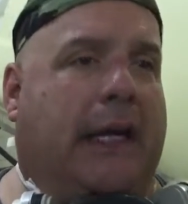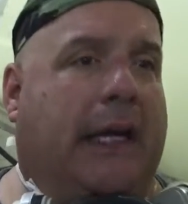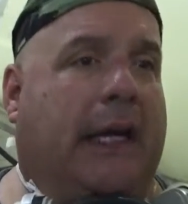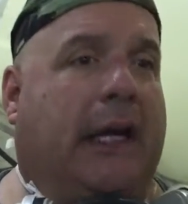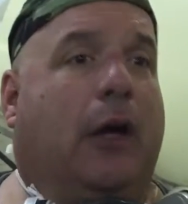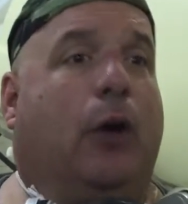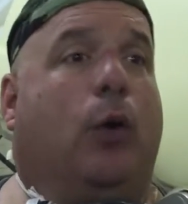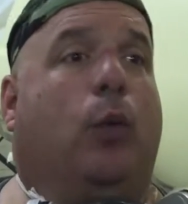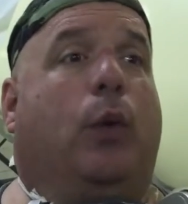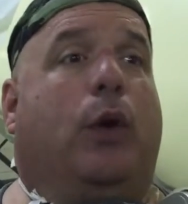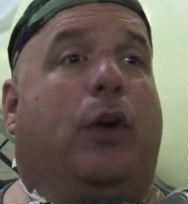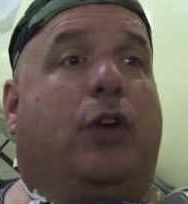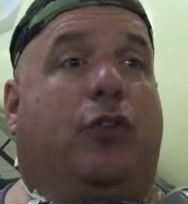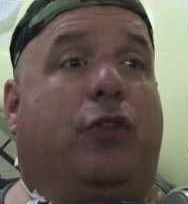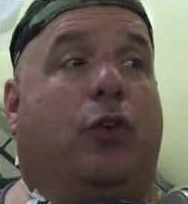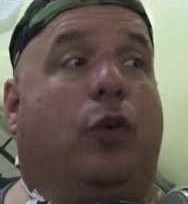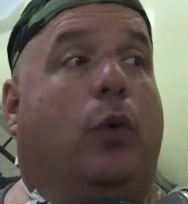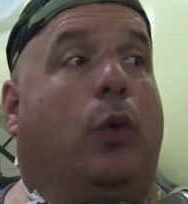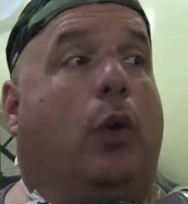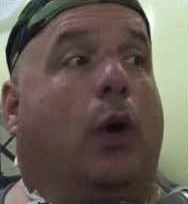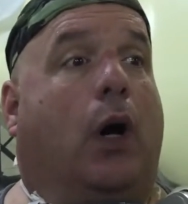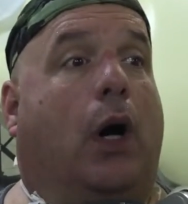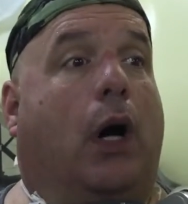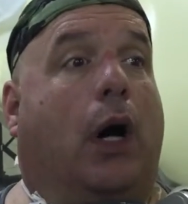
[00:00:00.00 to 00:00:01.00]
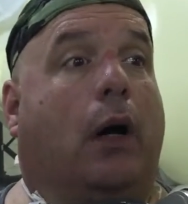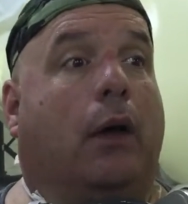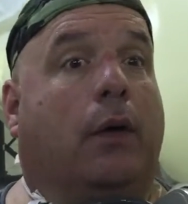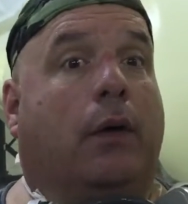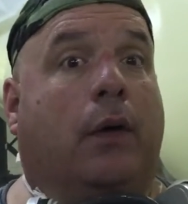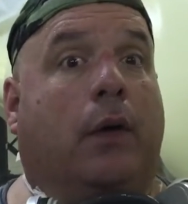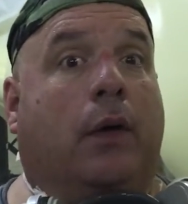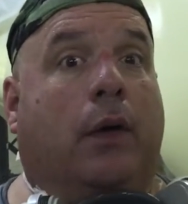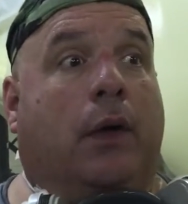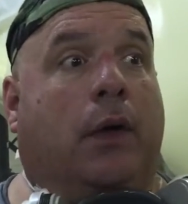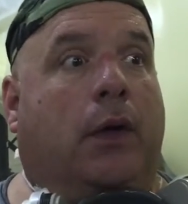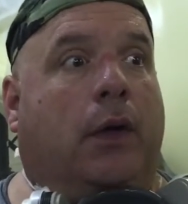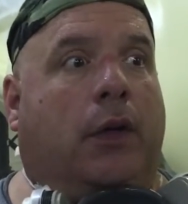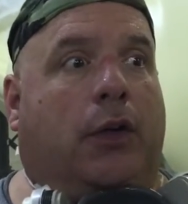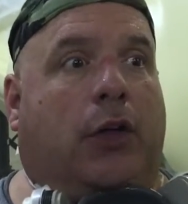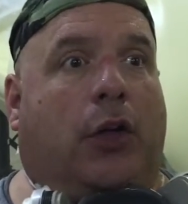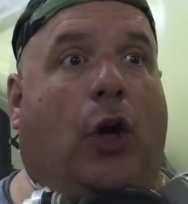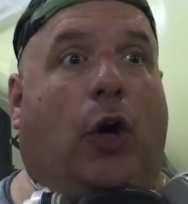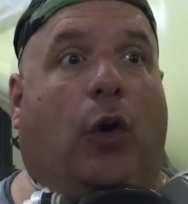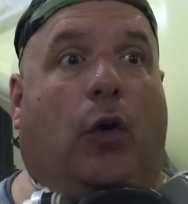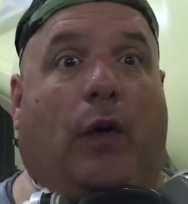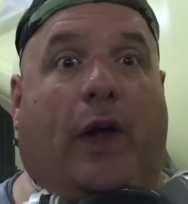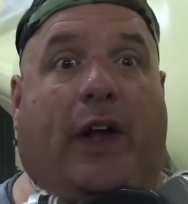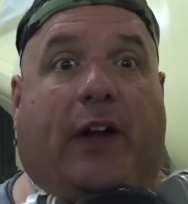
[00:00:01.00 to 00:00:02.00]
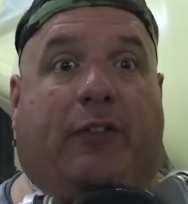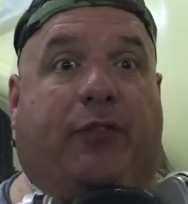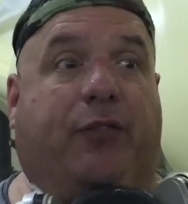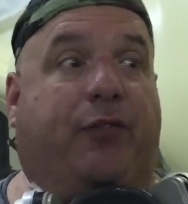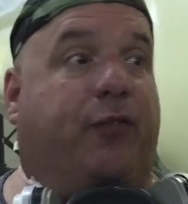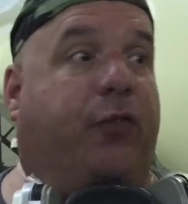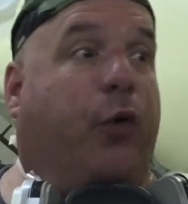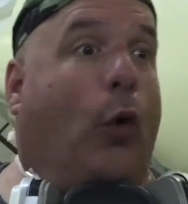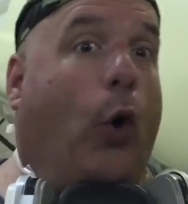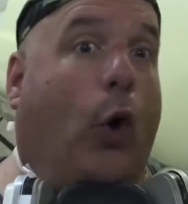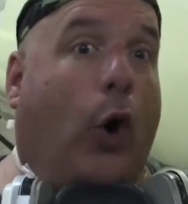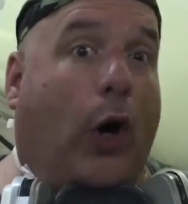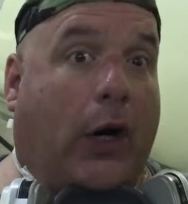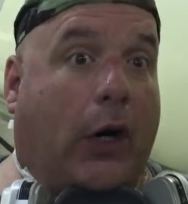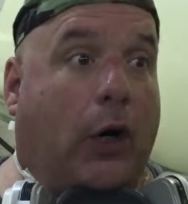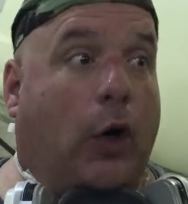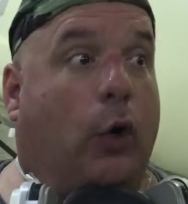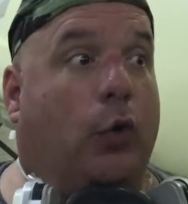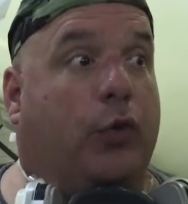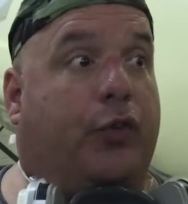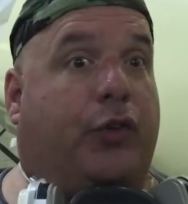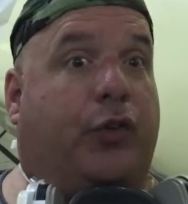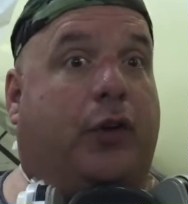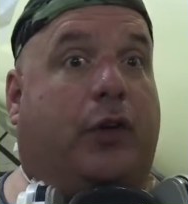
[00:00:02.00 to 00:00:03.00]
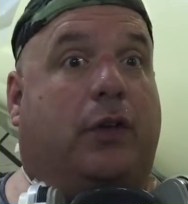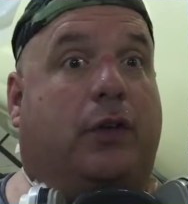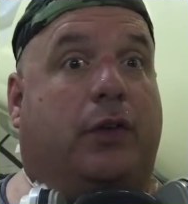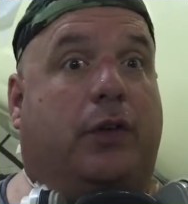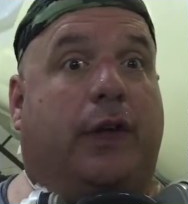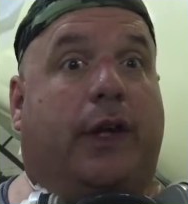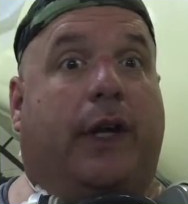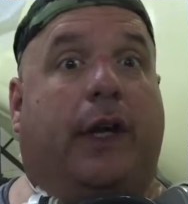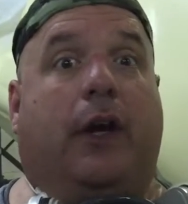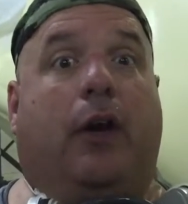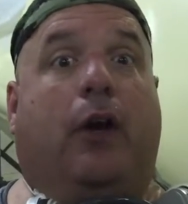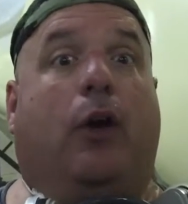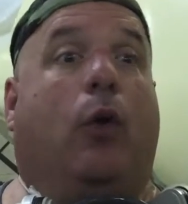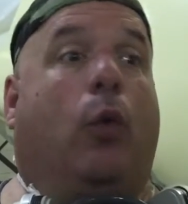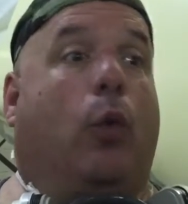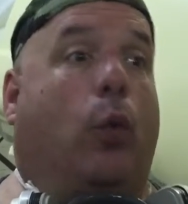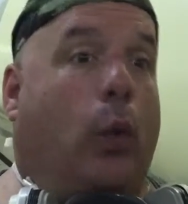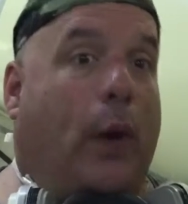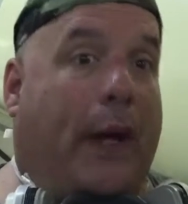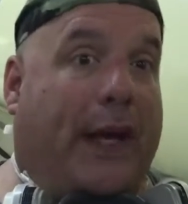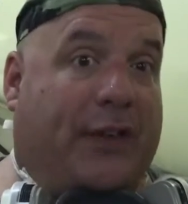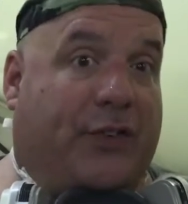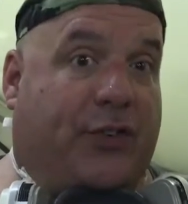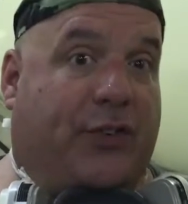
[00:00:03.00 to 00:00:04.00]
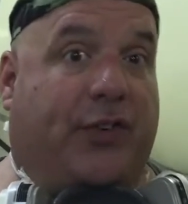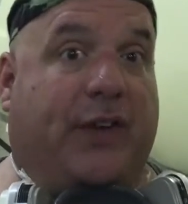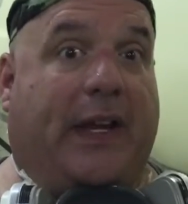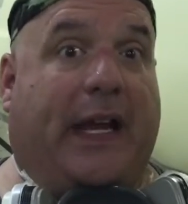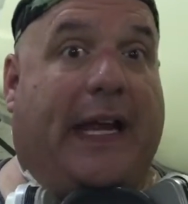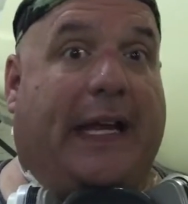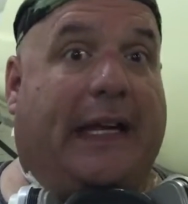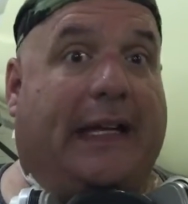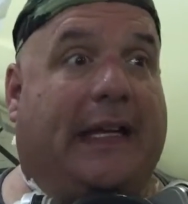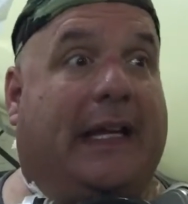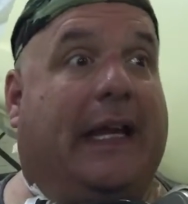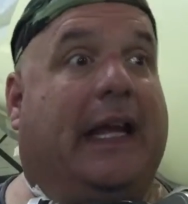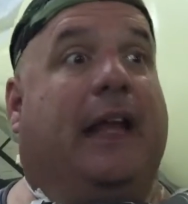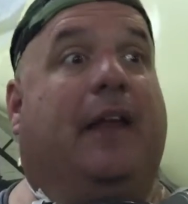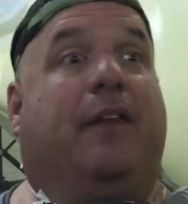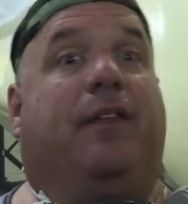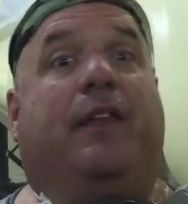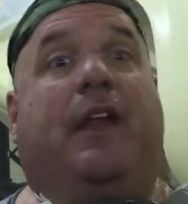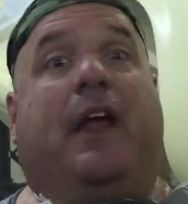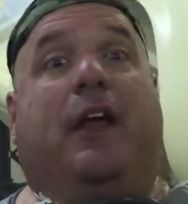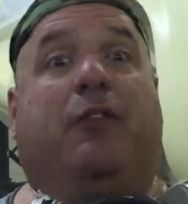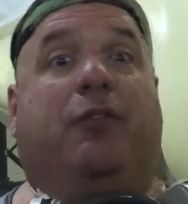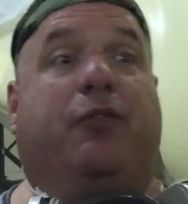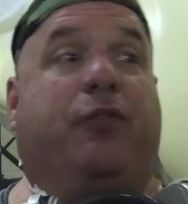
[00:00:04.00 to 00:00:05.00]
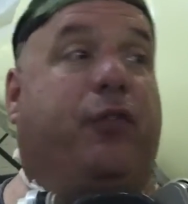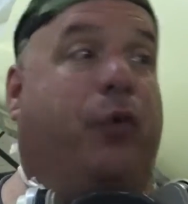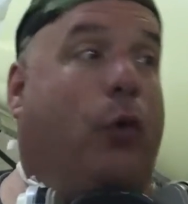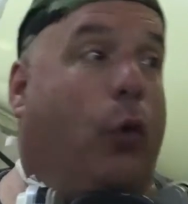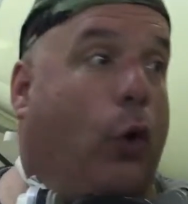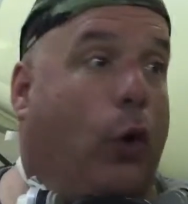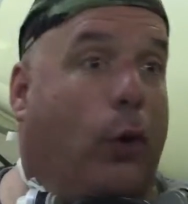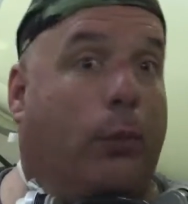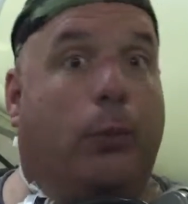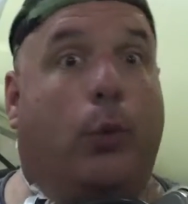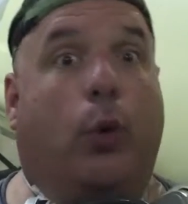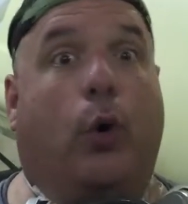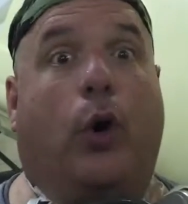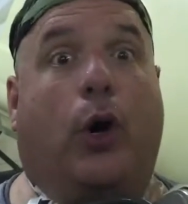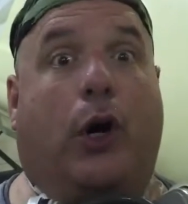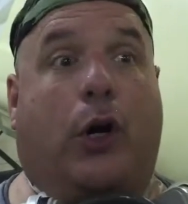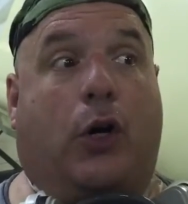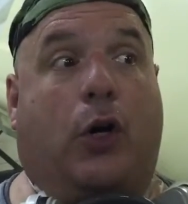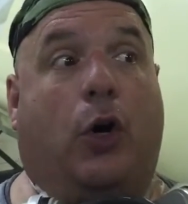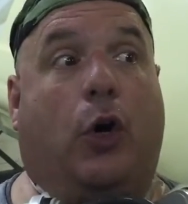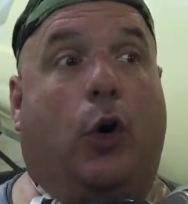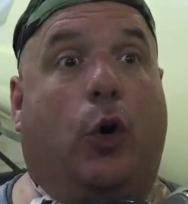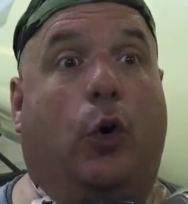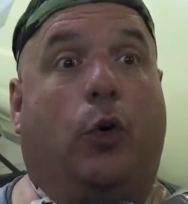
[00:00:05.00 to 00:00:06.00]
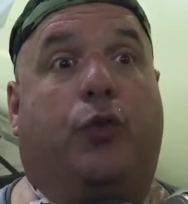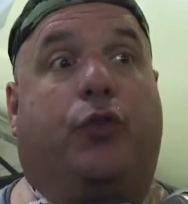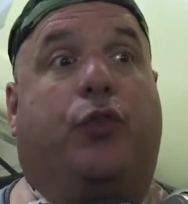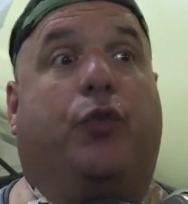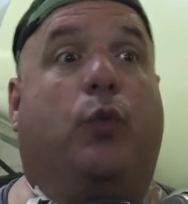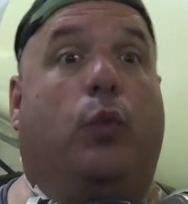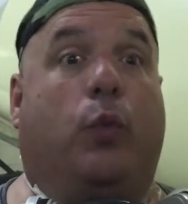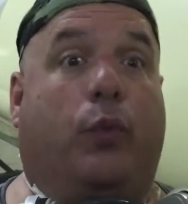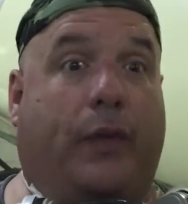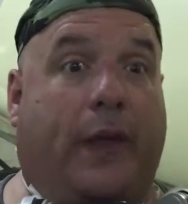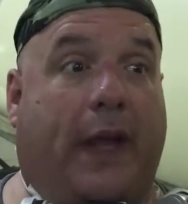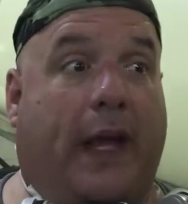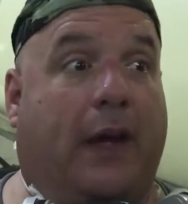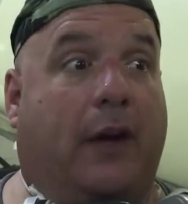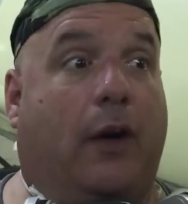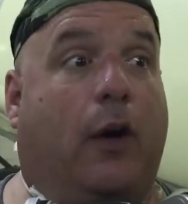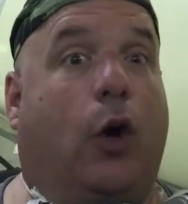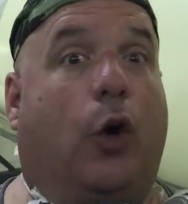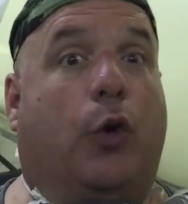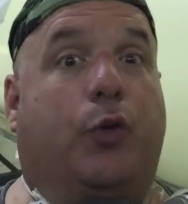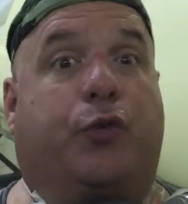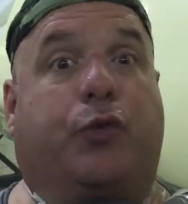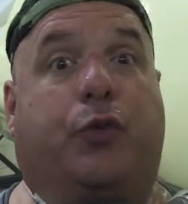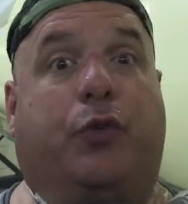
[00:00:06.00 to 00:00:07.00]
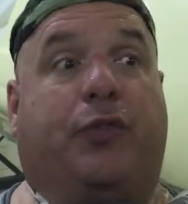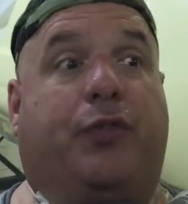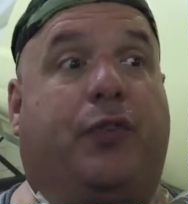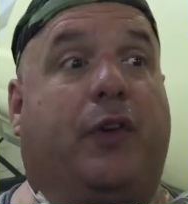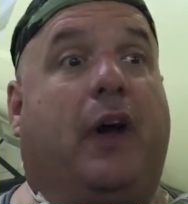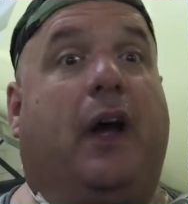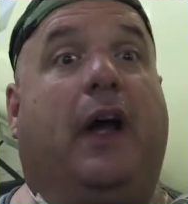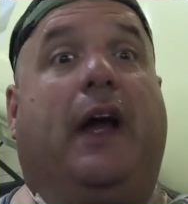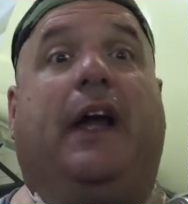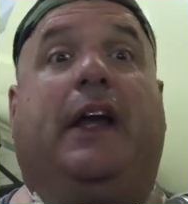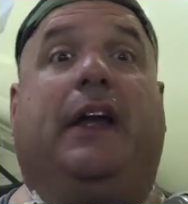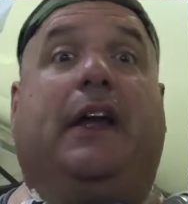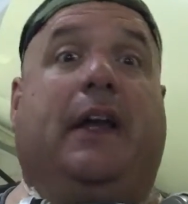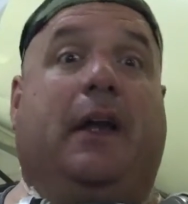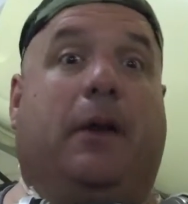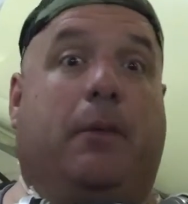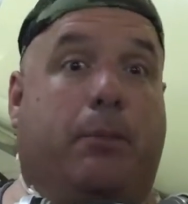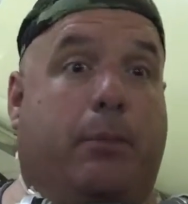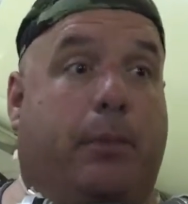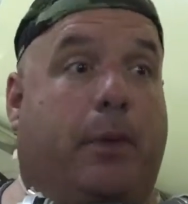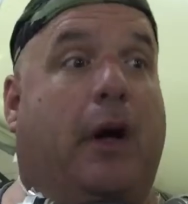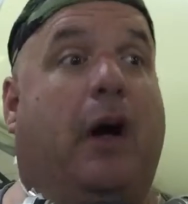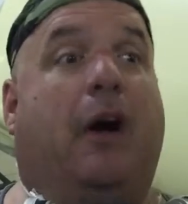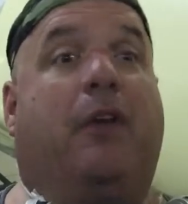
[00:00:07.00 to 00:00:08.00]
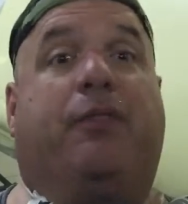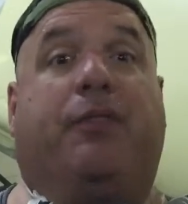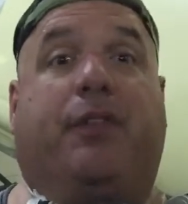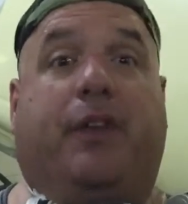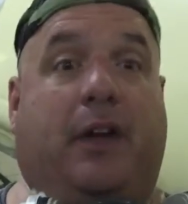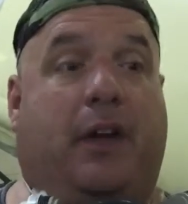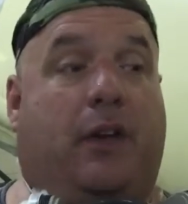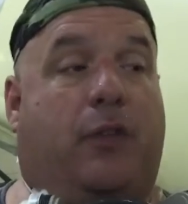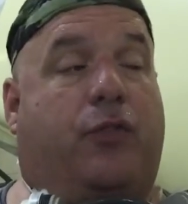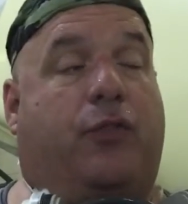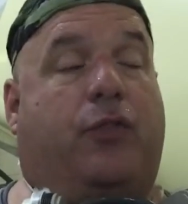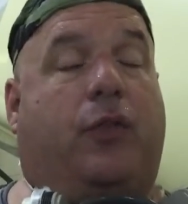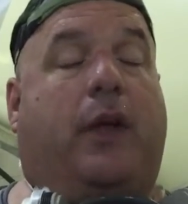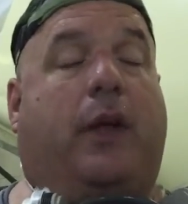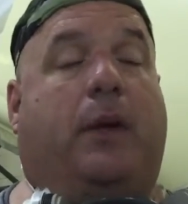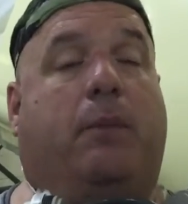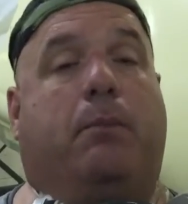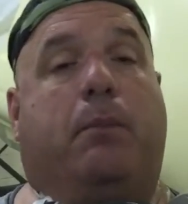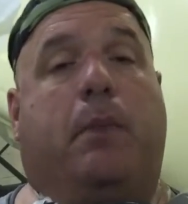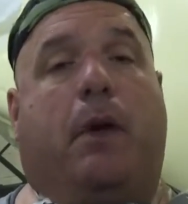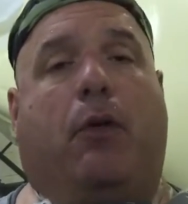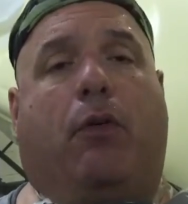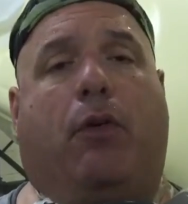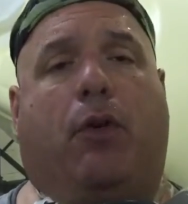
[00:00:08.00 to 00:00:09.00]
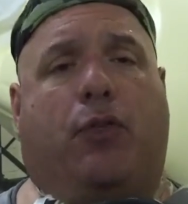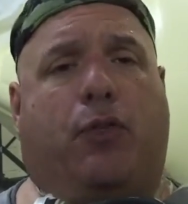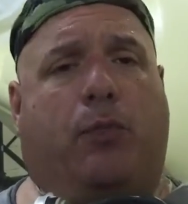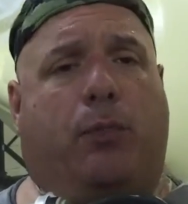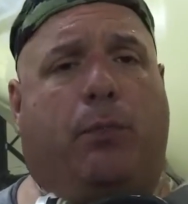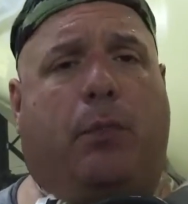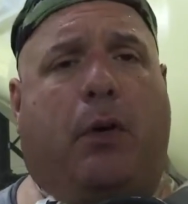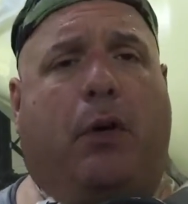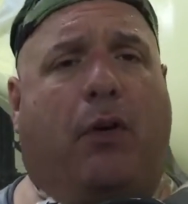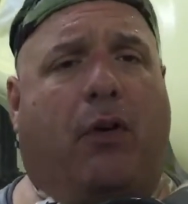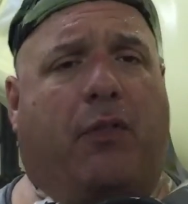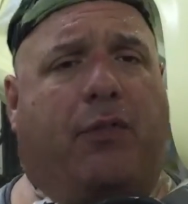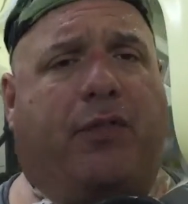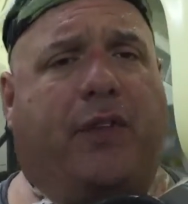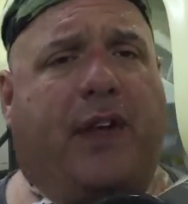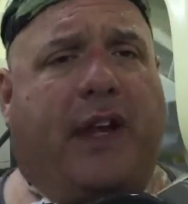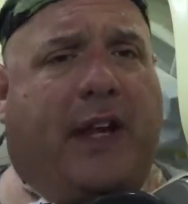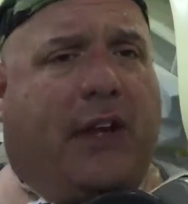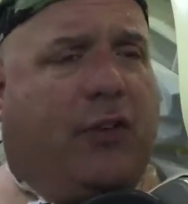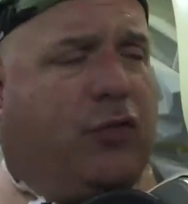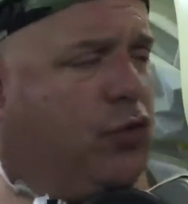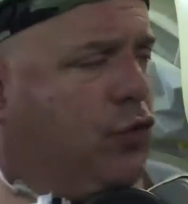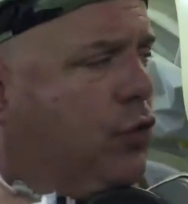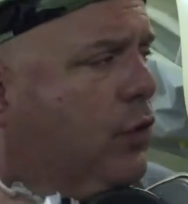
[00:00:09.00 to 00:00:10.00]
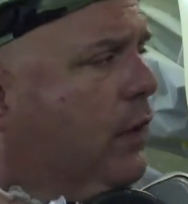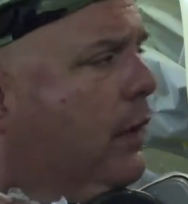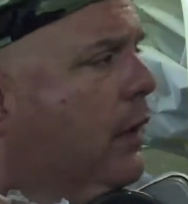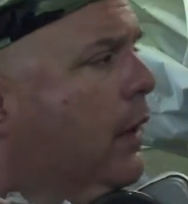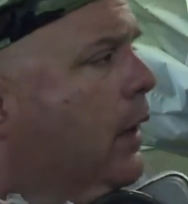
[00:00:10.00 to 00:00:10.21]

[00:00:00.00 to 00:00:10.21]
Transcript: Here we do a, uh, you know, like four coats of clear, wet sand it, and then four more coats, then ultra fine and buff, and it's like mirror mirror finish.